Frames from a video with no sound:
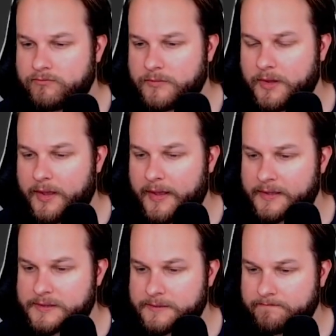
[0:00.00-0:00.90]

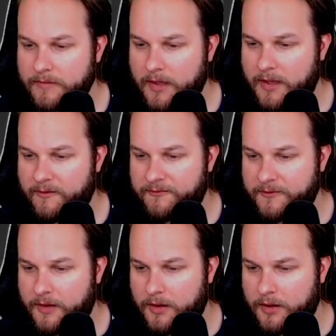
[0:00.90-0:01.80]
Yes. If
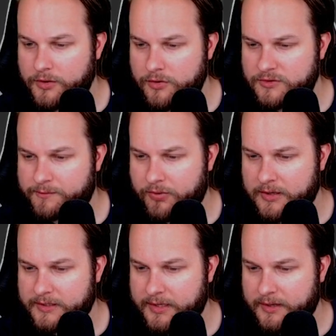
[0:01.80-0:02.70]
you use
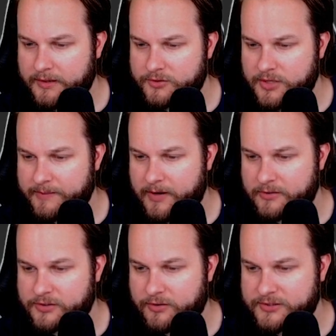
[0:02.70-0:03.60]
product and can describe your hair
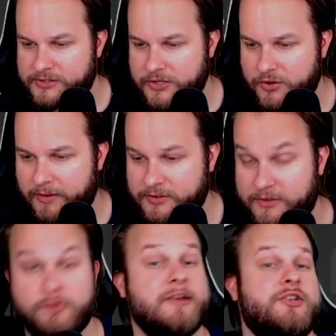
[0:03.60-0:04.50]
as crusty, you went
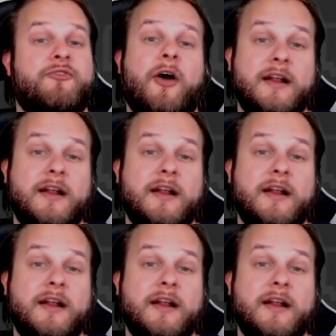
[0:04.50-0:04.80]
too far.